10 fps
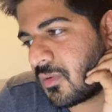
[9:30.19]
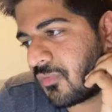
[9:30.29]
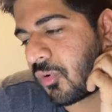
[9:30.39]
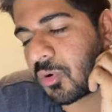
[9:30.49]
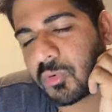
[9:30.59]

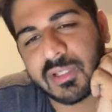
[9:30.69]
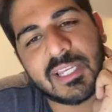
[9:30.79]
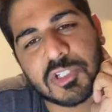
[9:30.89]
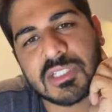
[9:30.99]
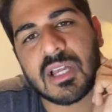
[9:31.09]

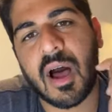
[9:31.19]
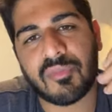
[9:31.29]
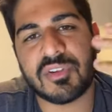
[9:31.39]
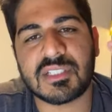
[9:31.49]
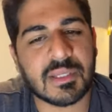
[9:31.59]
Relations
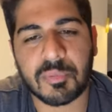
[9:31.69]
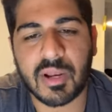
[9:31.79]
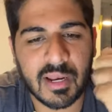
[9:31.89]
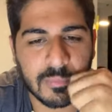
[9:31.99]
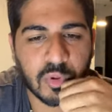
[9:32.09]
Office, they put
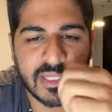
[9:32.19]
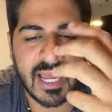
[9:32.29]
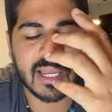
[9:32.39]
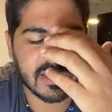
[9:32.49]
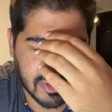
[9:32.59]
out a
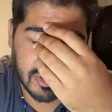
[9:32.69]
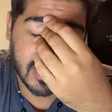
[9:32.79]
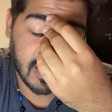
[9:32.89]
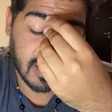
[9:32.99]
moda yesterday.